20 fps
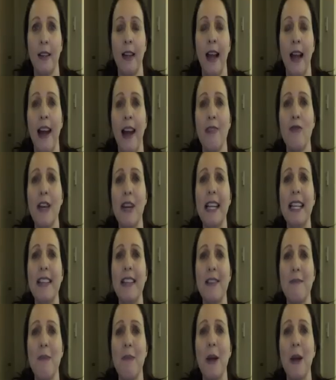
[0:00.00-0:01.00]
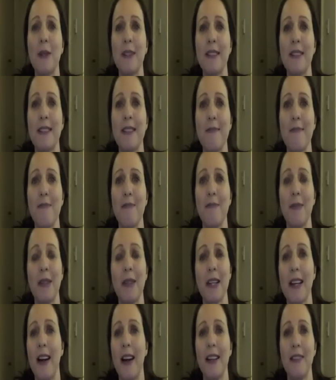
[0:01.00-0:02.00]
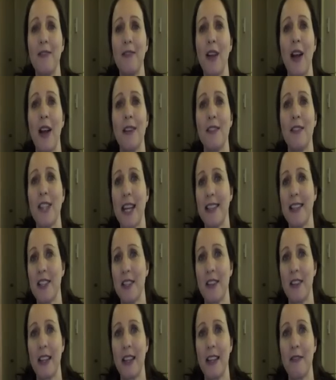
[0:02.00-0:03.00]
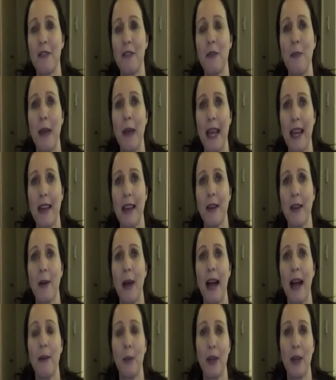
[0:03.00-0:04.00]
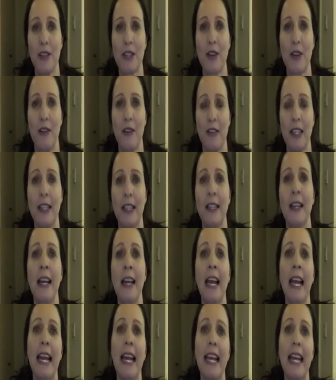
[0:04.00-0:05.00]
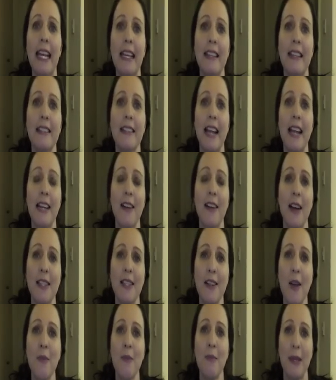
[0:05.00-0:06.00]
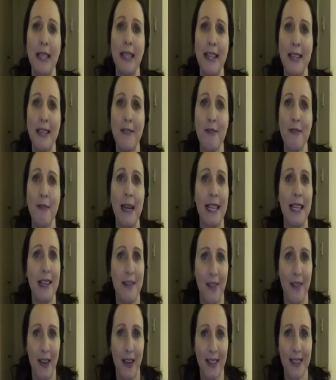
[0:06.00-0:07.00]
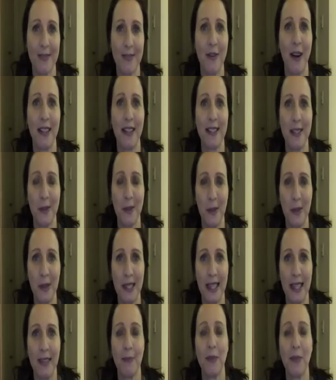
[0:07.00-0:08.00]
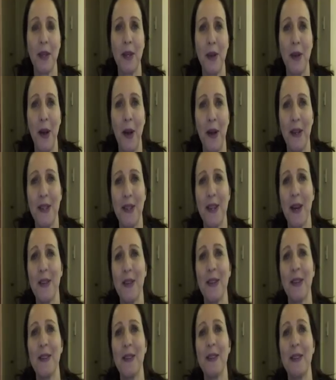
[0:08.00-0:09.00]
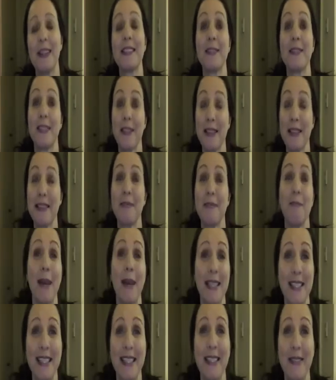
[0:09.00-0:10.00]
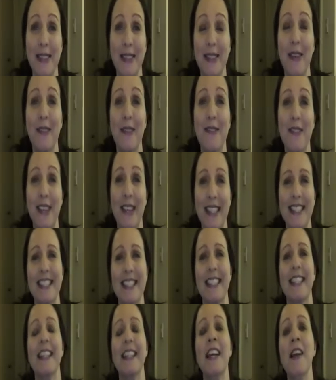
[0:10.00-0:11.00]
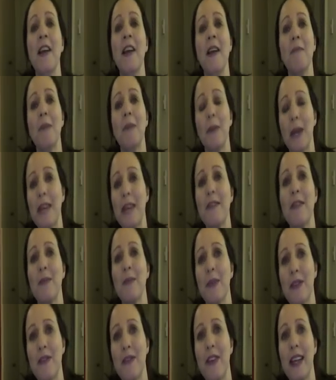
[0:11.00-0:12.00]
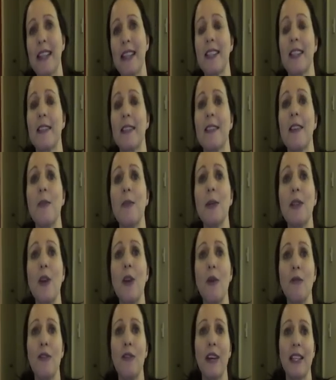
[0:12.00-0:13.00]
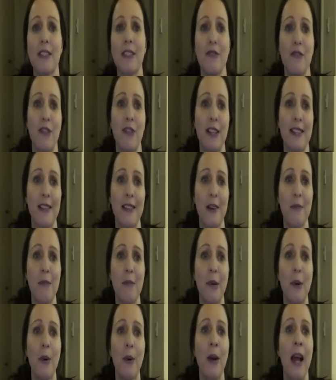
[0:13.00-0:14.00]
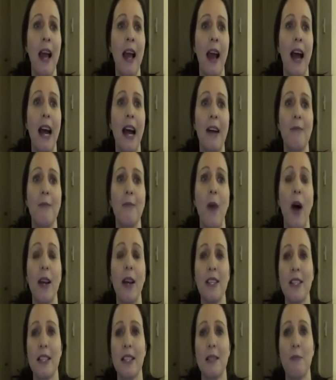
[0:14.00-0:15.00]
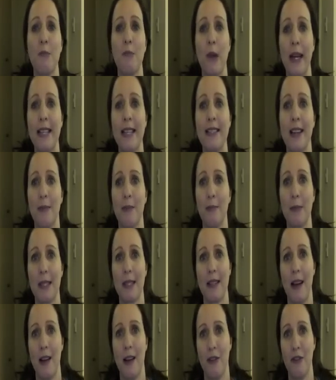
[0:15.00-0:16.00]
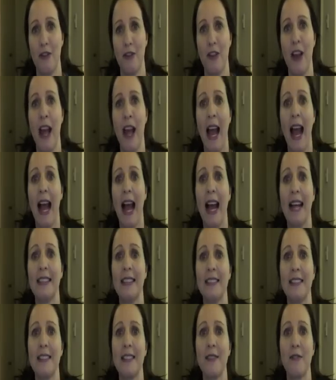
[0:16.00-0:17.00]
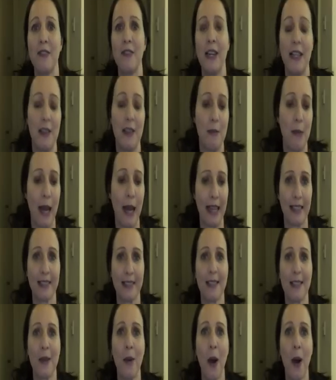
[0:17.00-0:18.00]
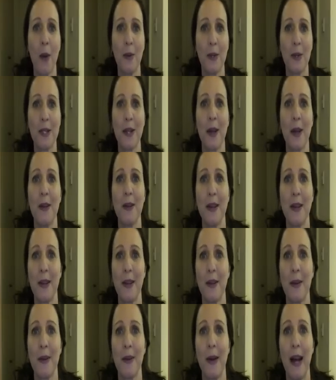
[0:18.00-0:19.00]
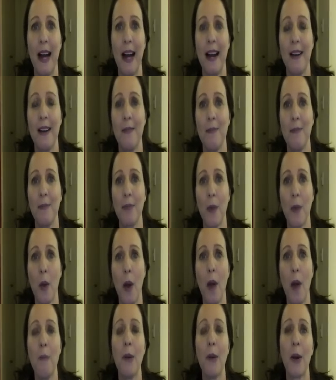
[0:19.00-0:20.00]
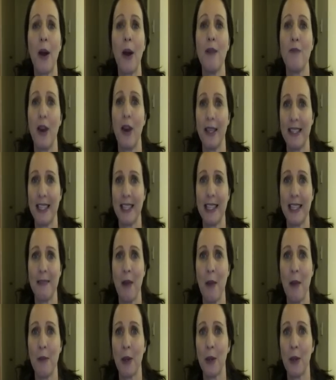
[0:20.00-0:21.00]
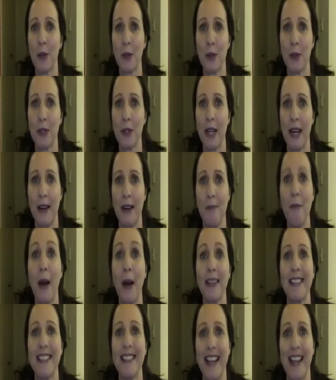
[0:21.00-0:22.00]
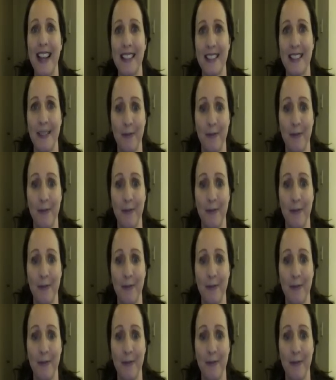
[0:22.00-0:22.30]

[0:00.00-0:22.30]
And really the most kind of life-changing thing for me with Scrivener is that I don't believe many of us write in order. You don't normally, especially with non-fiction, but even with fiction. So with non-fiction, for example, I just brain dump stuff and fill in the blanks. So I will show you a book I'm writing at the moment called Mindset.